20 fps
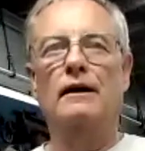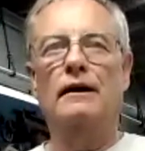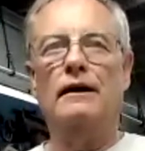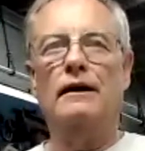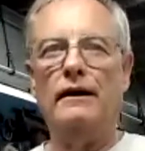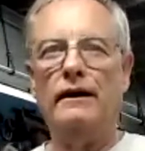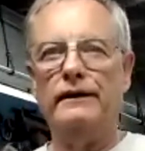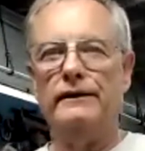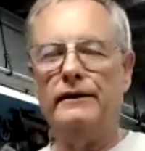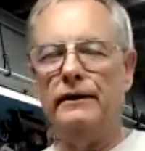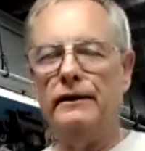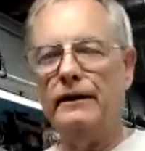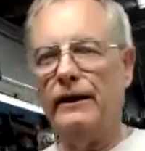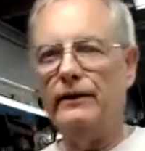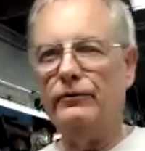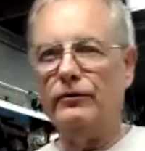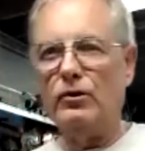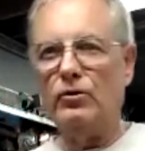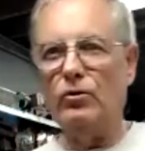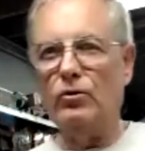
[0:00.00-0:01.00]
I did
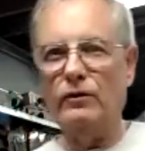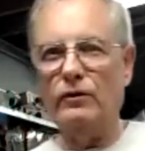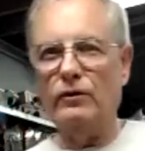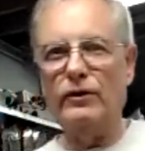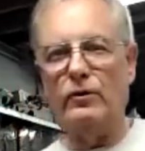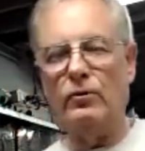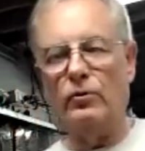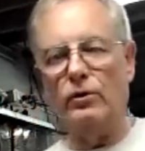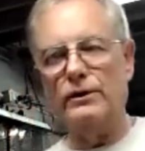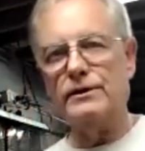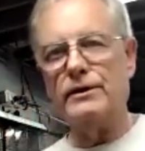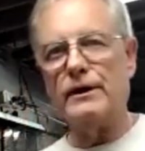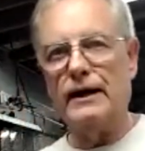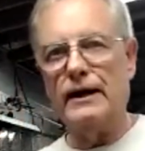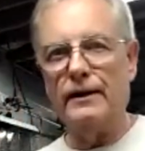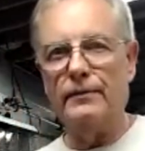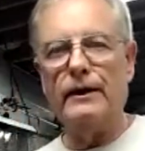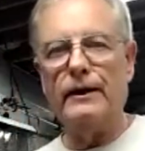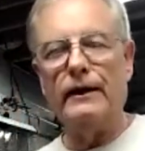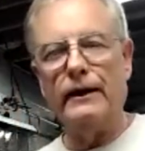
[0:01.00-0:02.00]
have a Corvair one
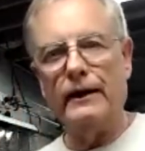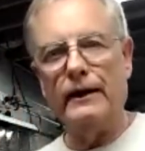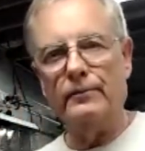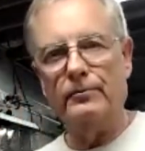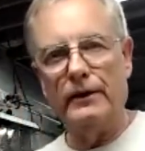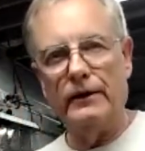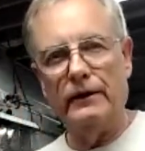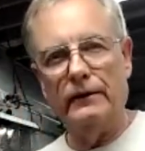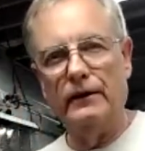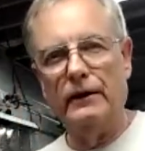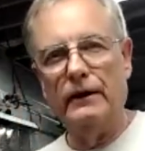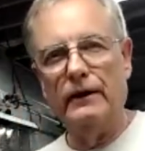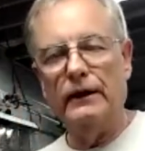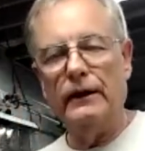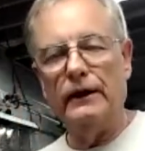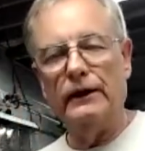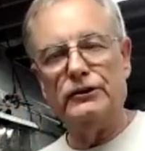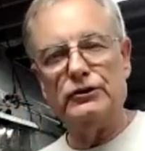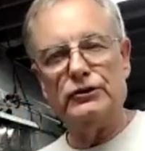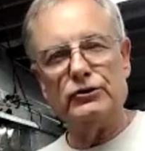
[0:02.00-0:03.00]
time that had been
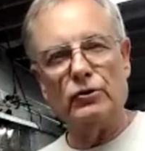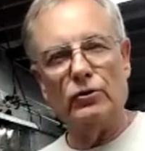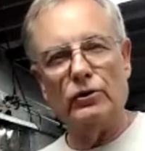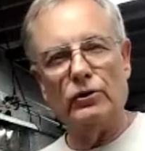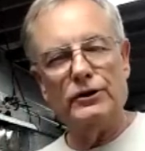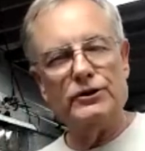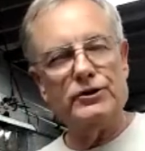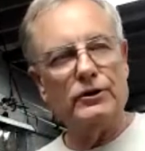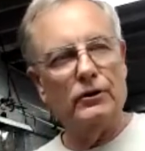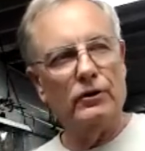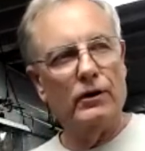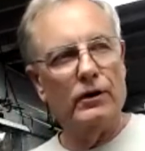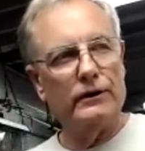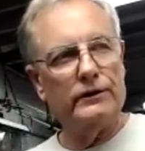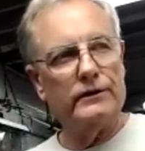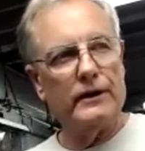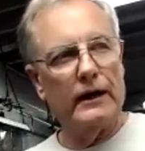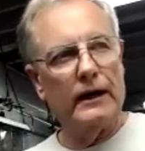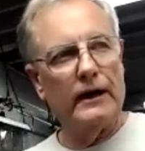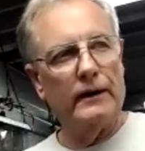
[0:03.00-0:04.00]
in storage a long
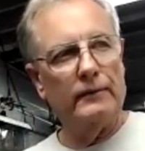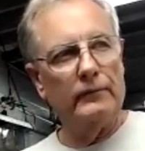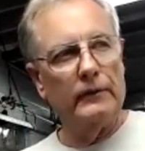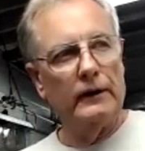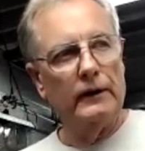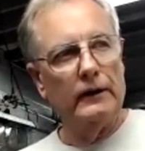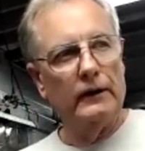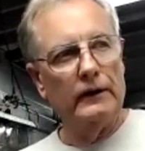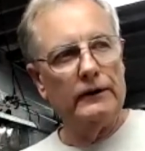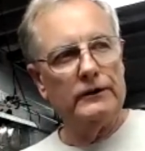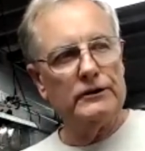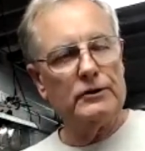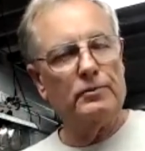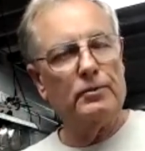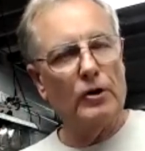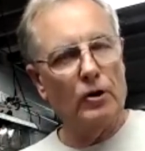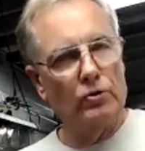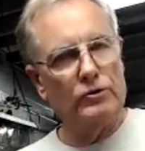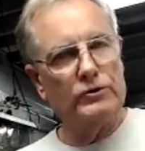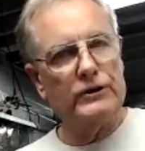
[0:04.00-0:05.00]
time,
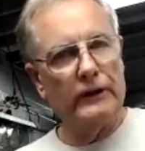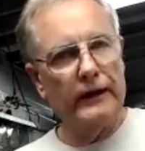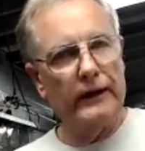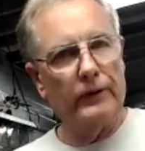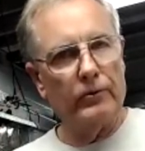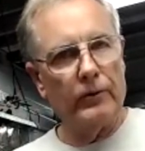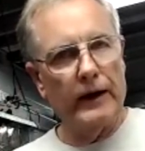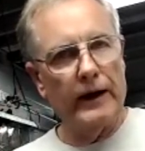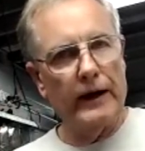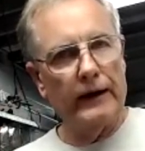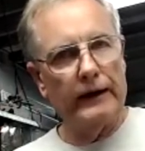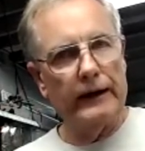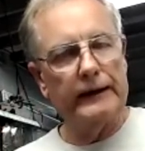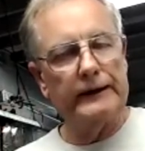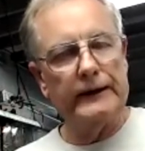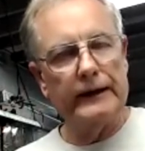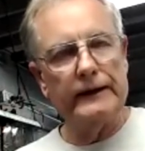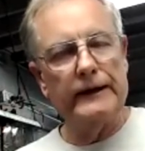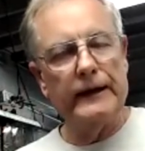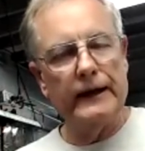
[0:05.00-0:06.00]
supposedly ran. I
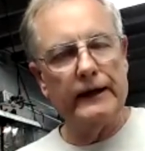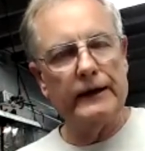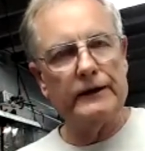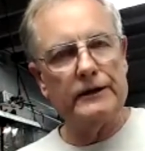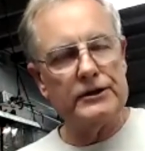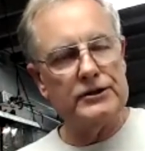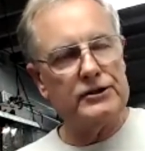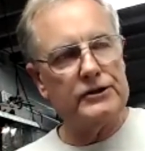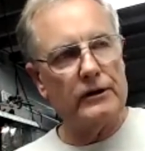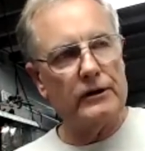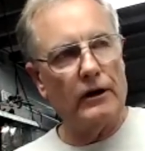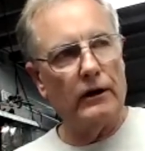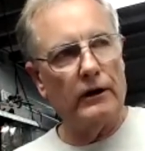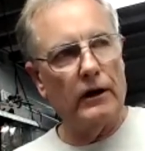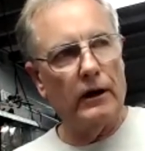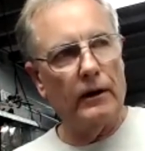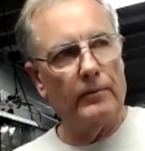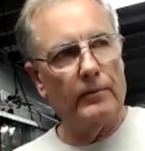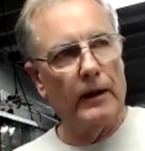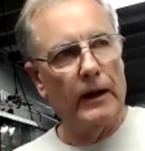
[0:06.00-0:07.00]
did get it to start
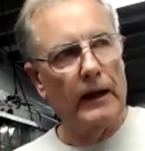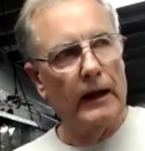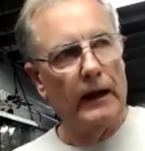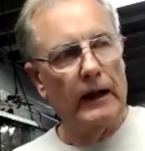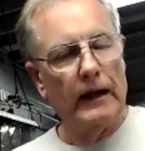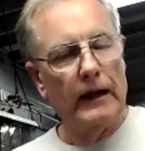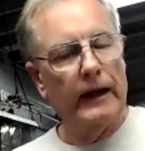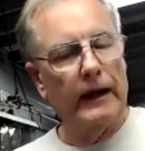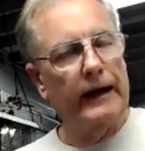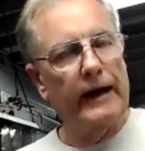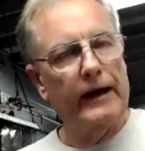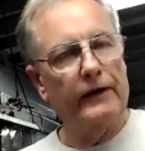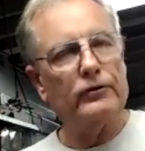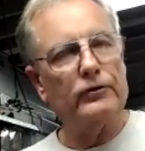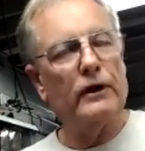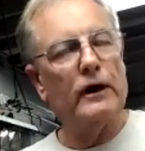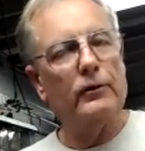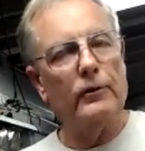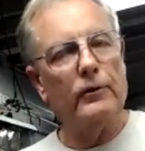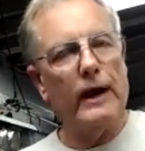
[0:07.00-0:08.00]
up. And
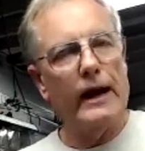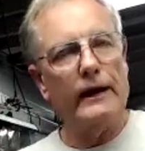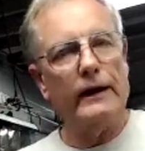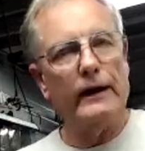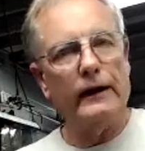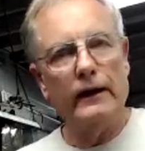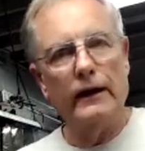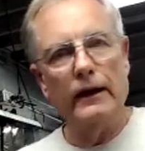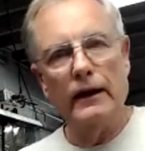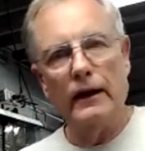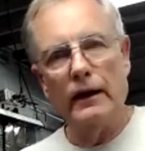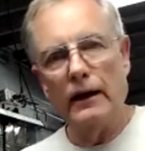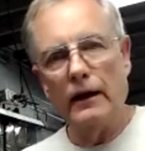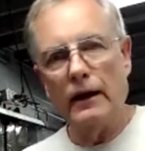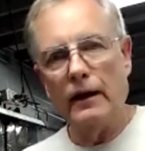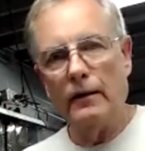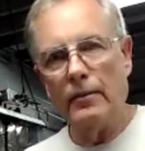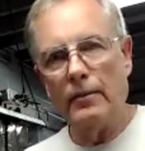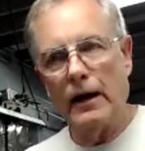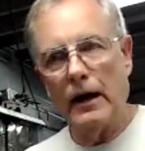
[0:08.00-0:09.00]
after I ran it
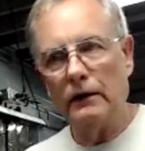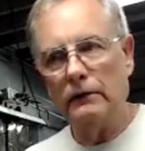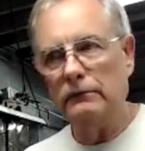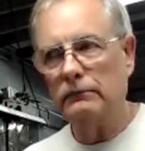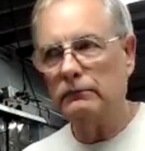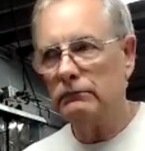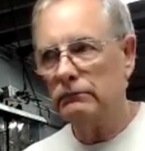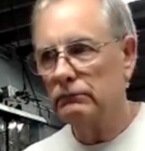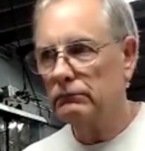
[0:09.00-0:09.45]
about